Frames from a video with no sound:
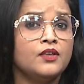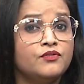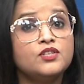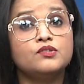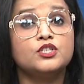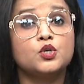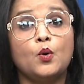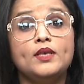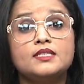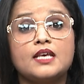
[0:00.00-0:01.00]
This ridge
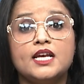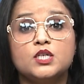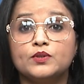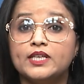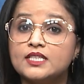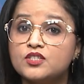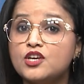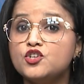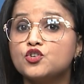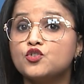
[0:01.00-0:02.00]
coincides with the
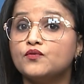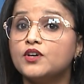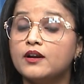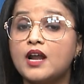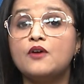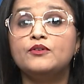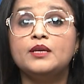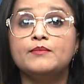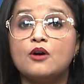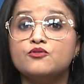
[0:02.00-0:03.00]
extension of the
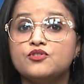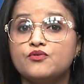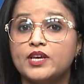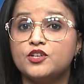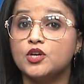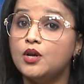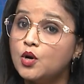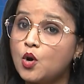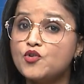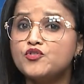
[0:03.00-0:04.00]
Aravalli mountain range,
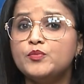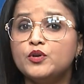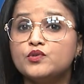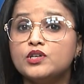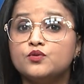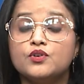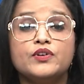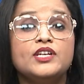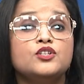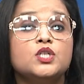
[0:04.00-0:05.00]
contributing to the
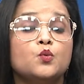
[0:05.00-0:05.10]
region's